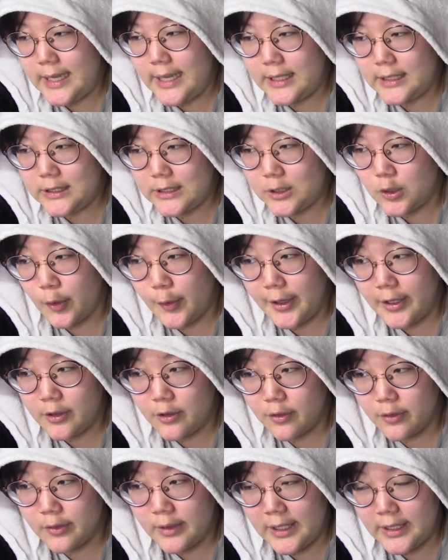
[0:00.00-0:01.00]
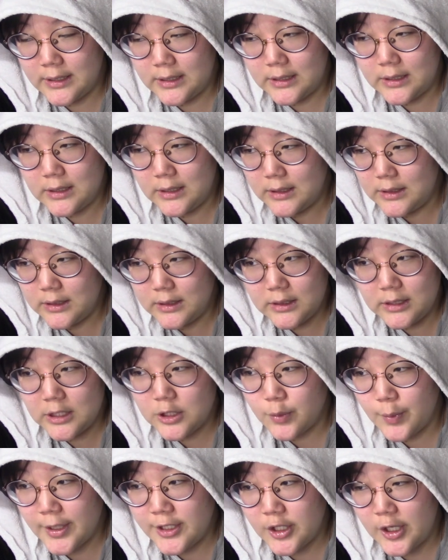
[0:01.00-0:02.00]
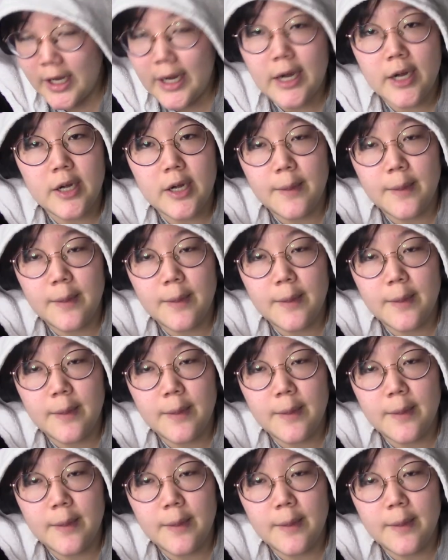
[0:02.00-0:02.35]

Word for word: is going through his situation,